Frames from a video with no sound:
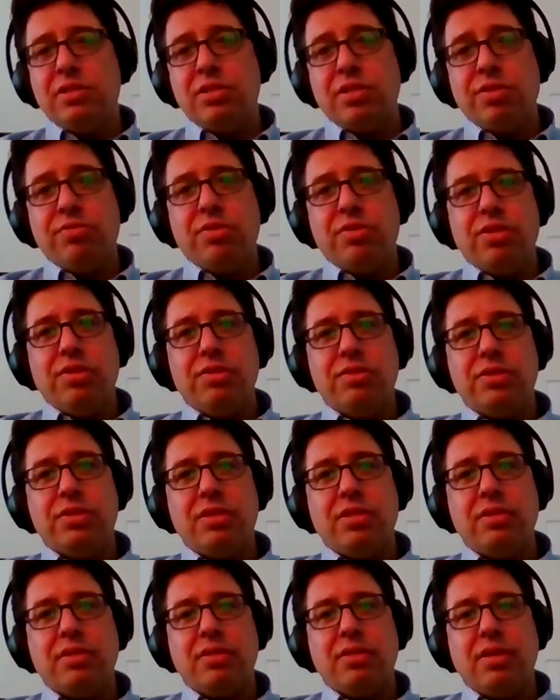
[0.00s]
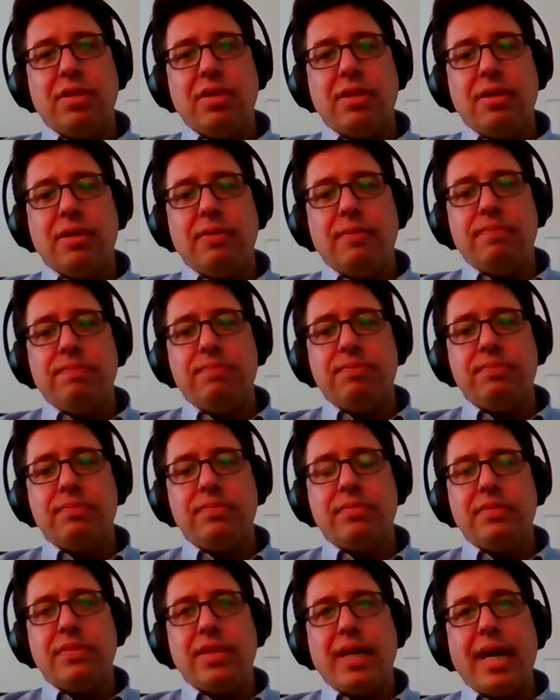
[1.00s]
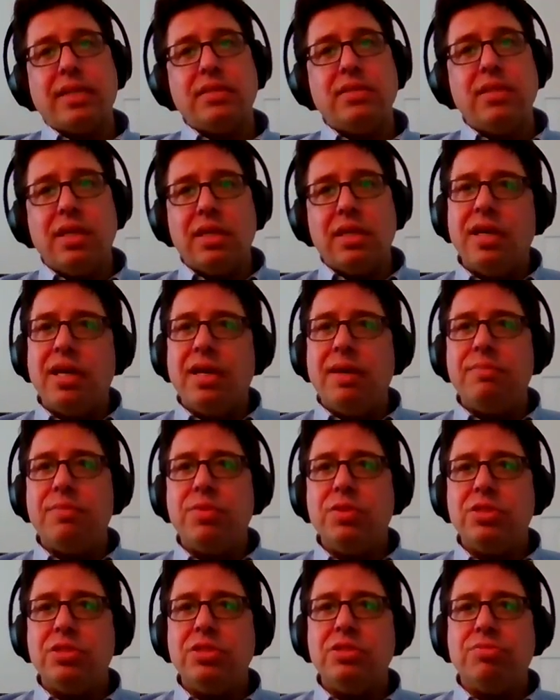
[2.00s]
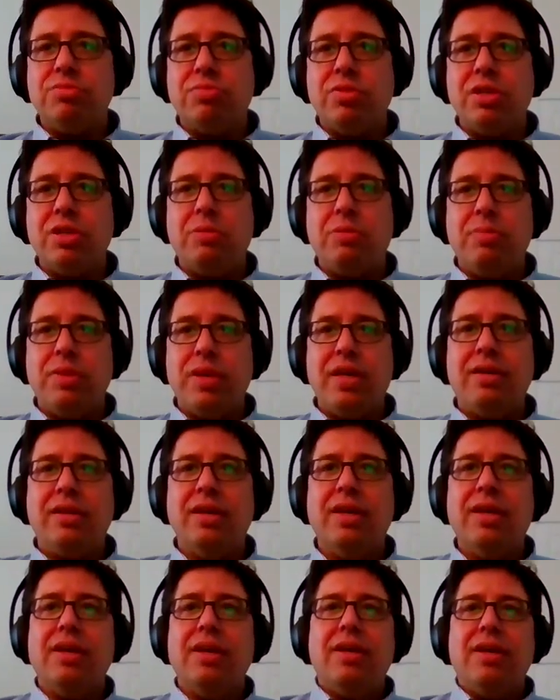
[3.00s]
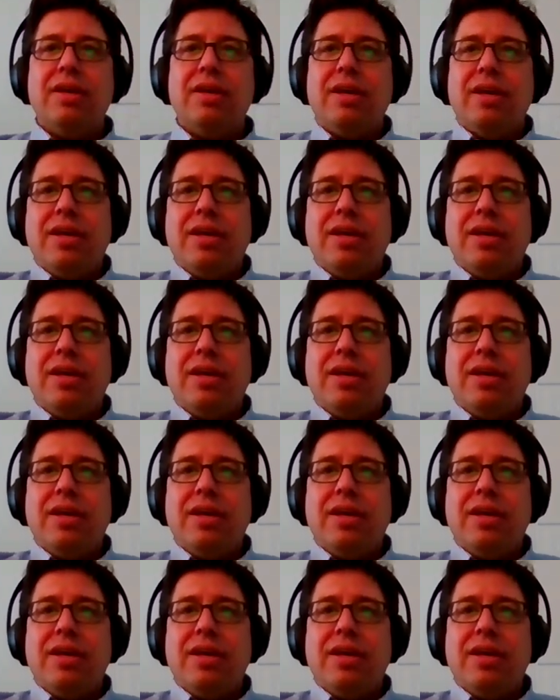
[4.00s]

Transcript: substantially reduced tax income, which is a really big